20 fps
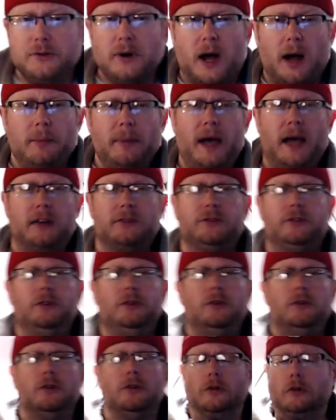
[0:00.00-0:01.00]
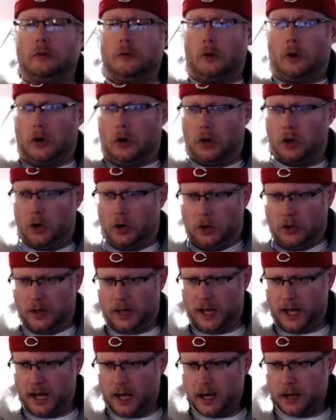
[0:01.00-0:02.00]
I'm asking you to do
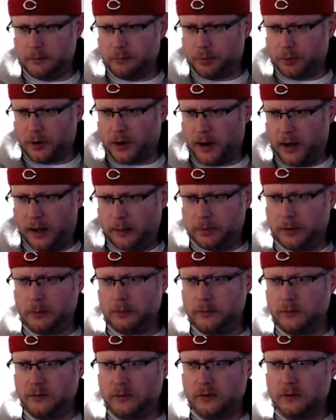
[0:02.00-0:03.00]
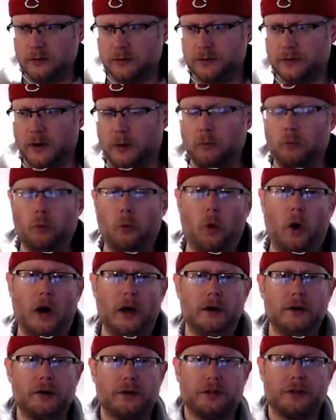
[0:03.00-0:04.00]
all odd problems from
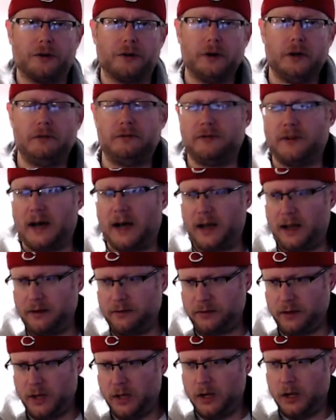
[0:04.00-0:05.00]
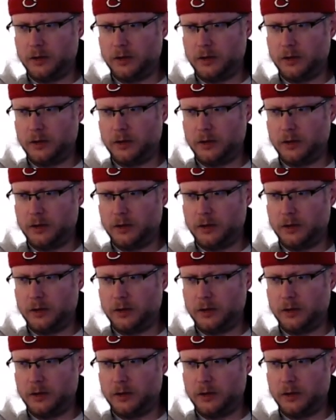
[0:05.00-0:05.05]
1 to 35.